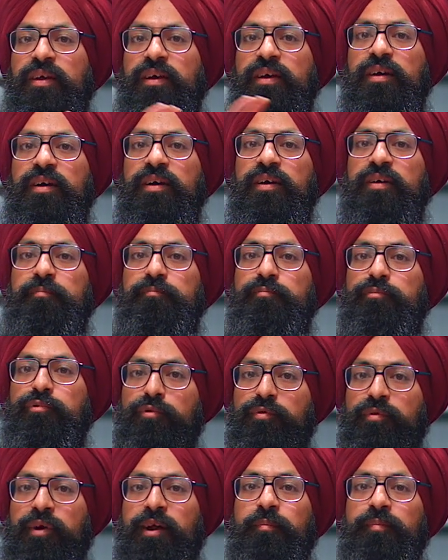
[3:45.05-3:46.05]
uh,
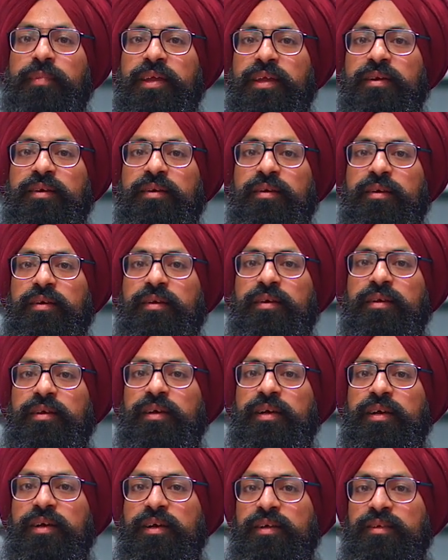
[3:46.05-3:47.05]
programming
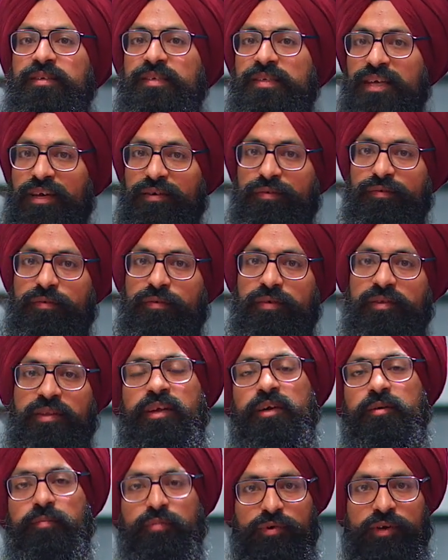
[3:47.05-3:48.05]
uh, stuff, the
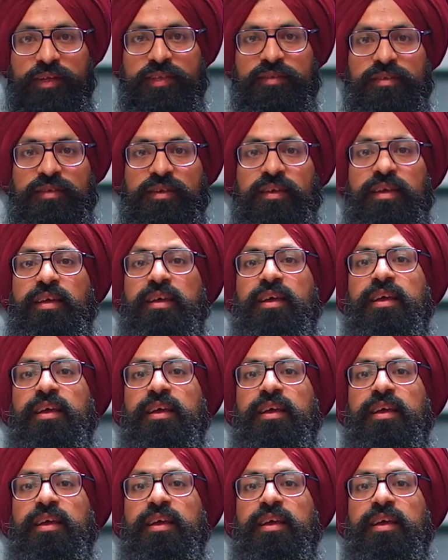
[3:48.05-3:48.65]
components,